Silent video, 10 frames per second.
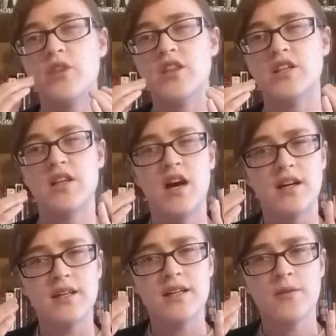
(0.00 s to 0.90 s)
with the
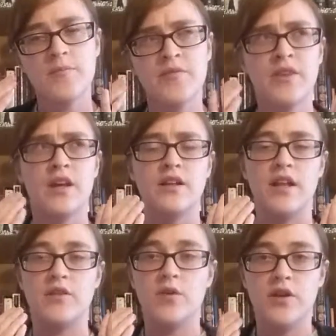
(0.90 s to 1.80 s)
tongue,
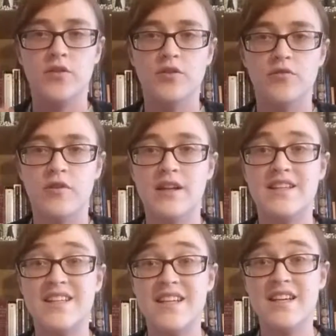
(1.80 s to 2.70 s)
like what you do for a
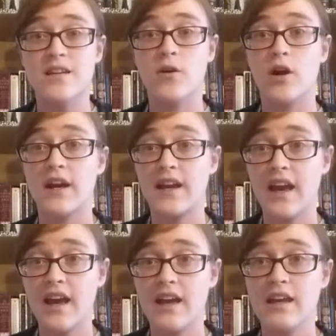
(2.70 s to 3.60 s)
T or a
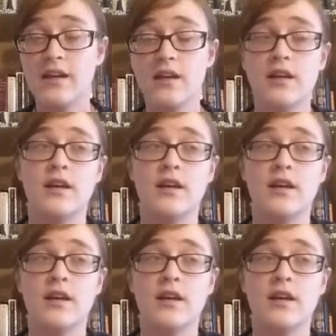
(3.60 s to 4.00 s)
K,